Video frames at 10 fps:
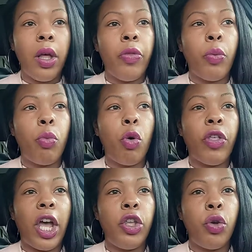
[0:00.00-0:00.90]
the more
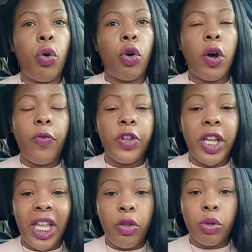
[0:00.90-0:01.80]
that you're confident
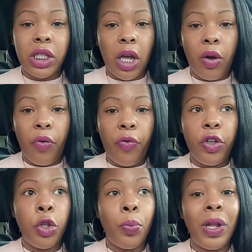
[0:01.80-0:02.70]
in yourself,
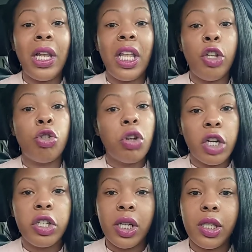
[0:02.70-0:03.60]
you believe, you
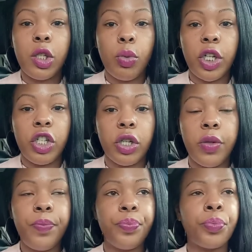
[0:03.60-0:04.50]
trust your intuition,